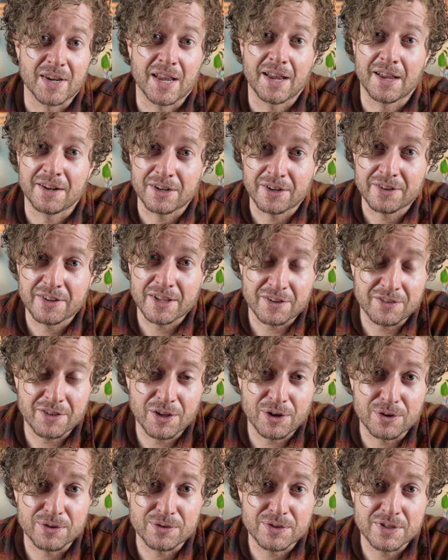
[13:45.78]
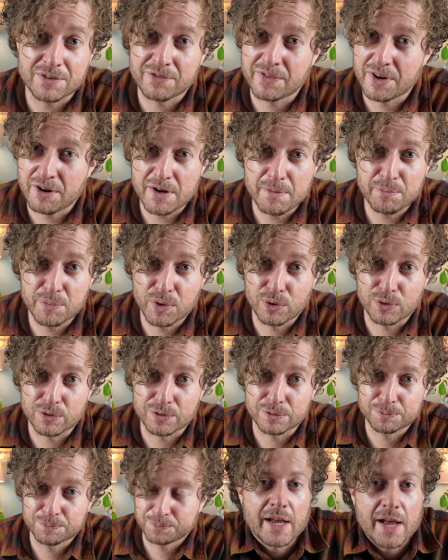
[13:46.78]
and I think those are very
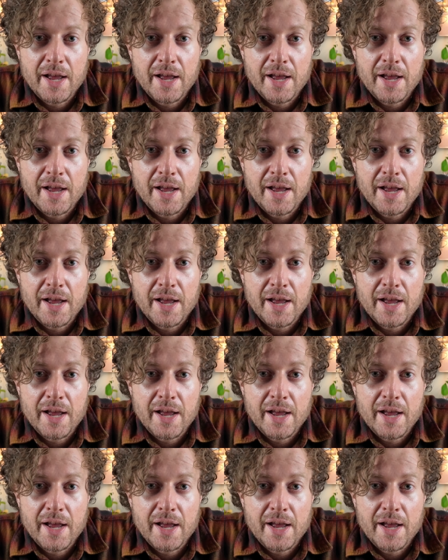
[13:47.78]
important.